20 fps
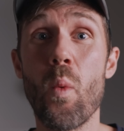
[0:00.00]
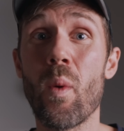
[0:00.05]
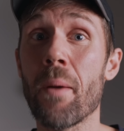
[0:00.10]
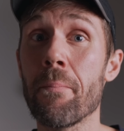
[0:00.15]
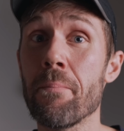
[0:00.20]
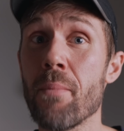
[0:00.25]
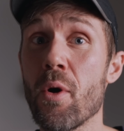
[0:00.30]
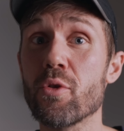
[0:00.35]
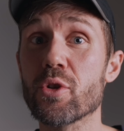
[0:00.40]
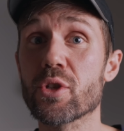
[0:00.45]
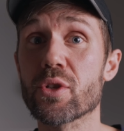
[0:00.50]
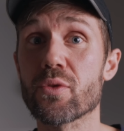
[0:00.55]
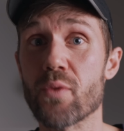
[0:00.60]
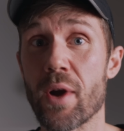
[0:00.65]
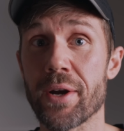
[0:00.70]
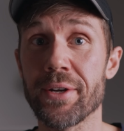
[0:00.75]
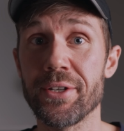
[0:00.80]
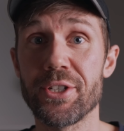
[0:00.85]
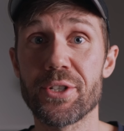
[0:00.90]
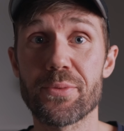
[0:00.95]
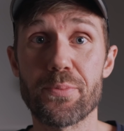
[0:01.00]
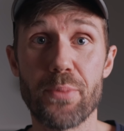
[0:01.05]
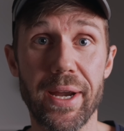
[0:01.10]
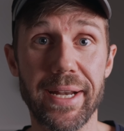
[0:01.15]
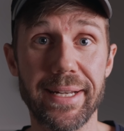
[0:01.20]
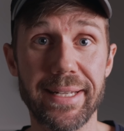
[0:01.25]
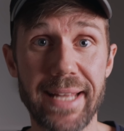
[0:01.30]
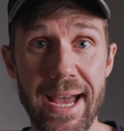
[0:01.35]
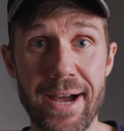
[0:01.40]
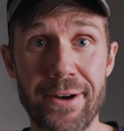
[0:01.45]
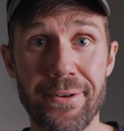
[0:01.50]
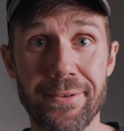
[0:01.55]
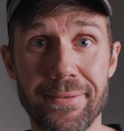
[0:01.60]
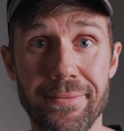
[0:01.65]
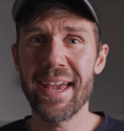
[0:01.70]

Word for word: where most runners break down.